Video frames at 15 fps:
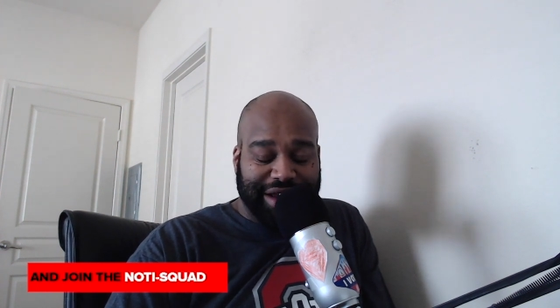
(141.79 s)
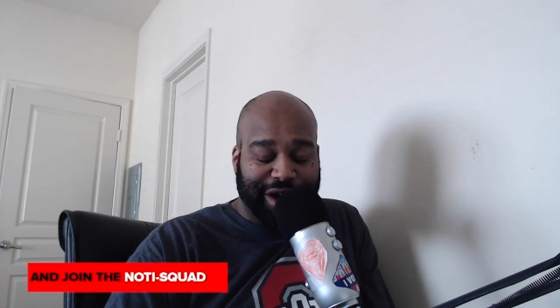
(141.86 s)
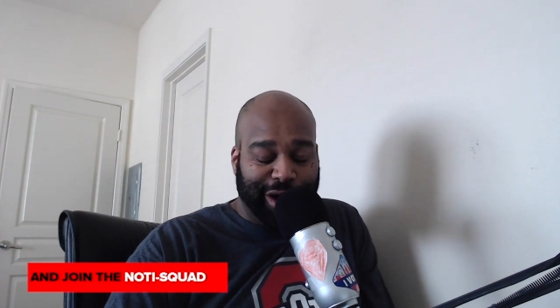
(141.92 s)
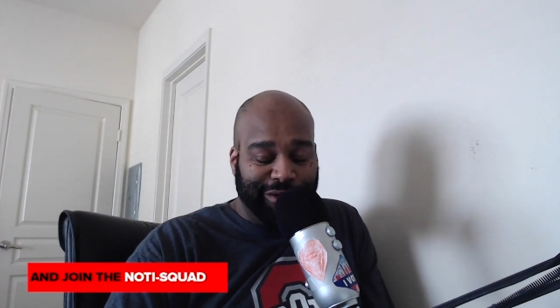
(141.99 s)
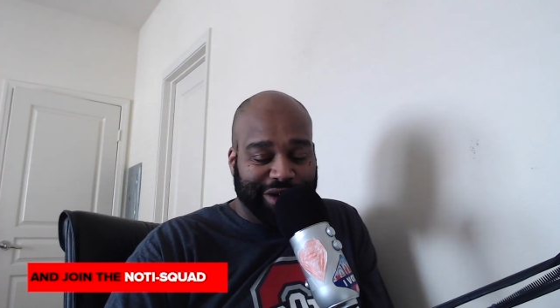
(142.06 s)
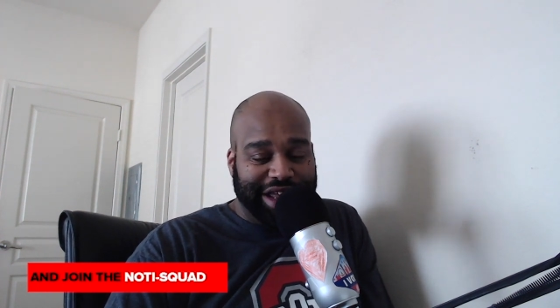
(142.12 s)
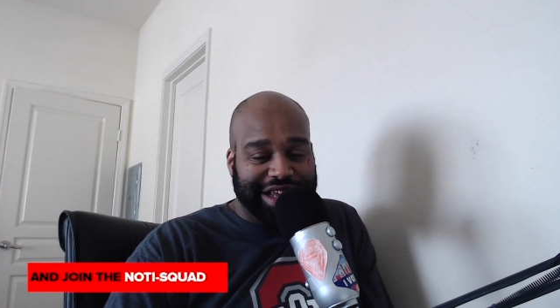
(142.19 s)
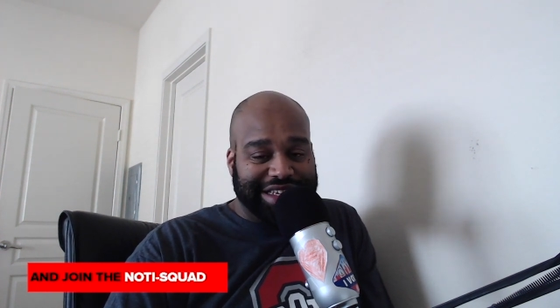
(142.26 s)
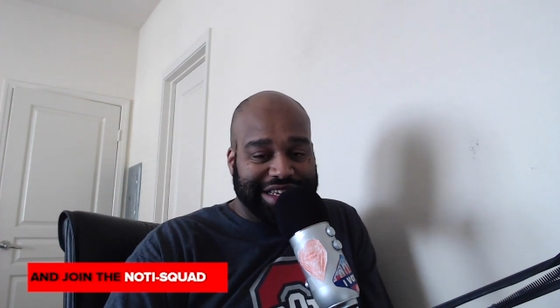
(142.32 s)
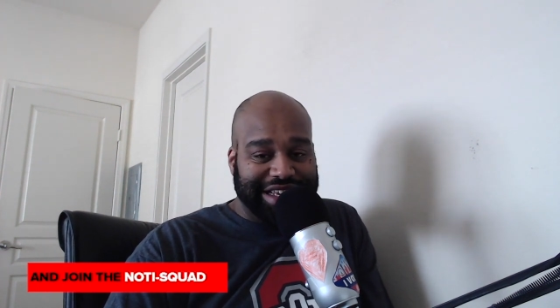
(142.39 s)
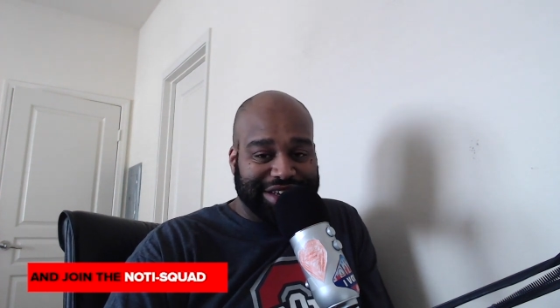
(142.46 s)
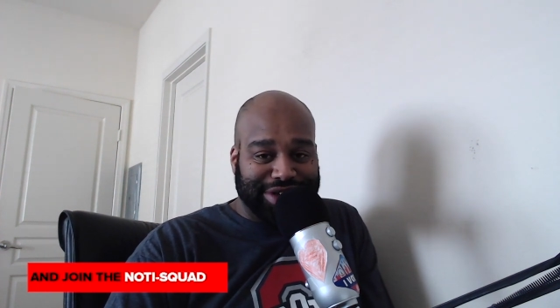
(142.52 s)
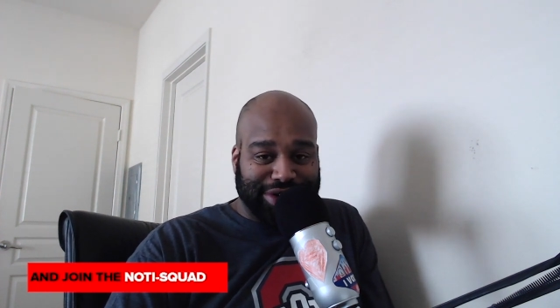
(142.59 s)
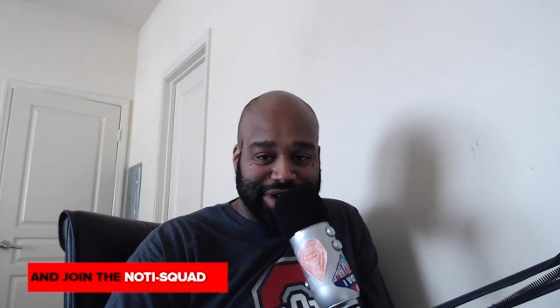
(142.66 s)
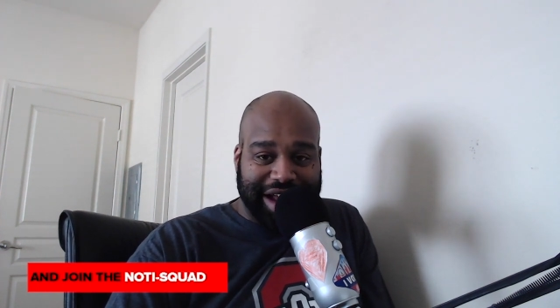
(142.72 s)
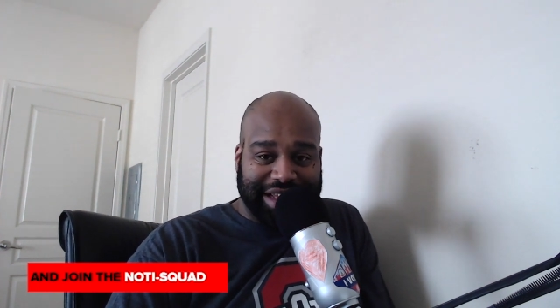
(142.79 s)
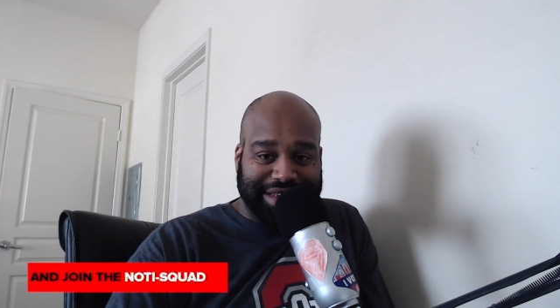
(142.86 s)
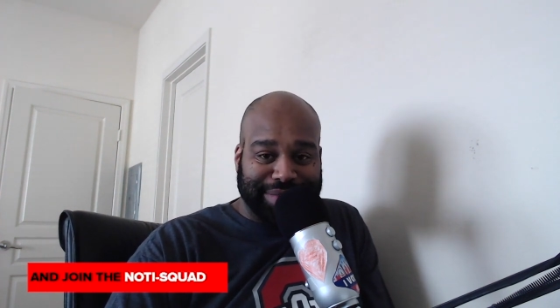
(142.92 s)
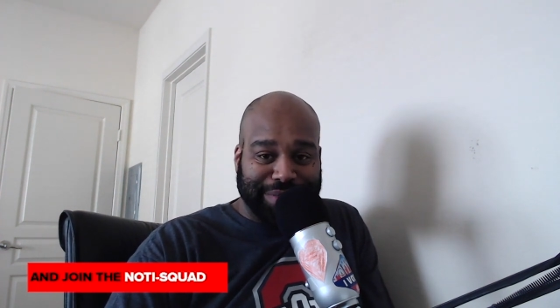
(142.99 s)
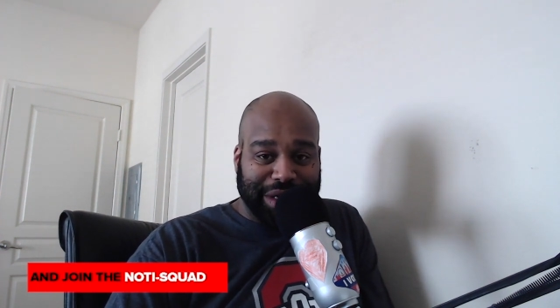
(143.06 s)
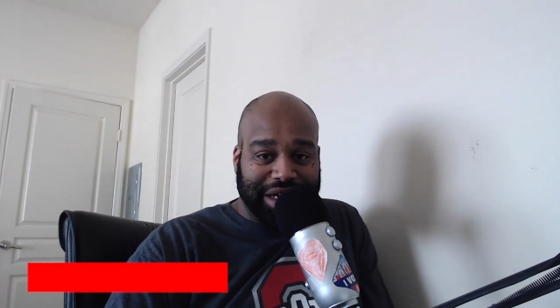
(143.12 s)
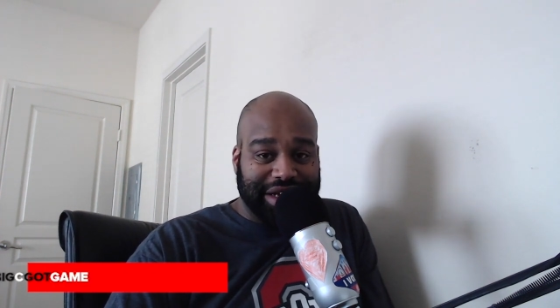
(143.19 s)
Hopefully he doesn't get
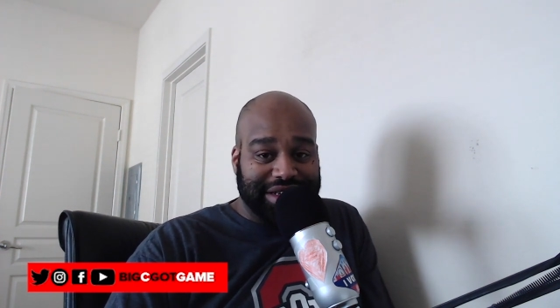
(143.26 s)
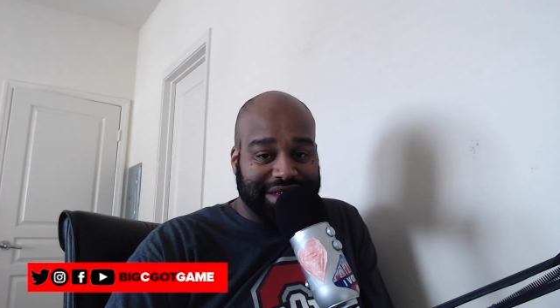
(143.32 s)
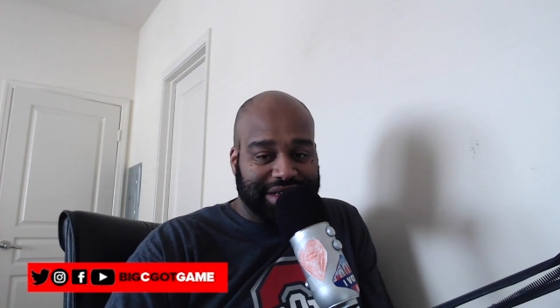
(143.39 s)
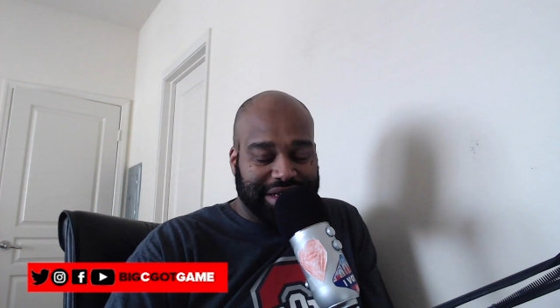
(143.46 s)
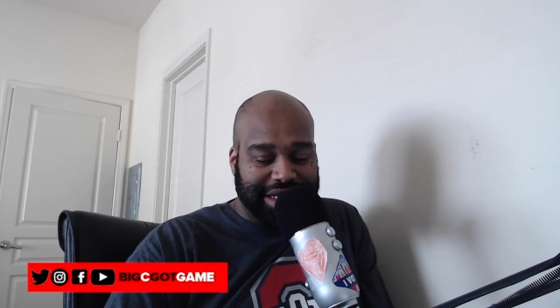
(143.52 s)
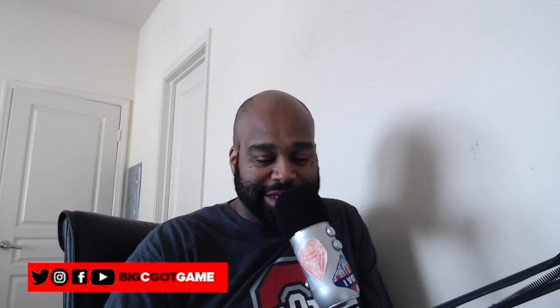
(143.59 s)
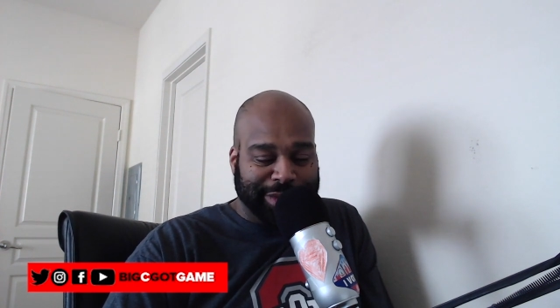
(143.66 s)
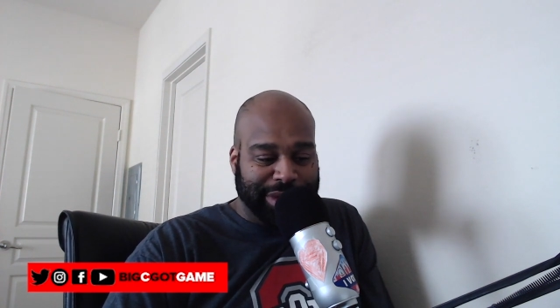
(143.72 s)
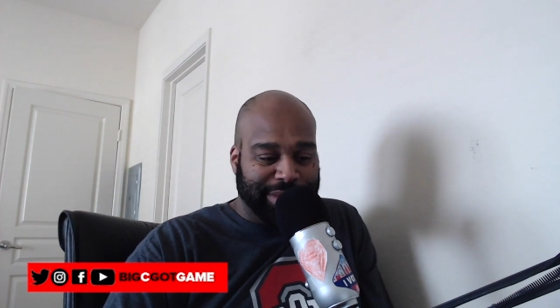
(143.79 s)
distracted, because let's be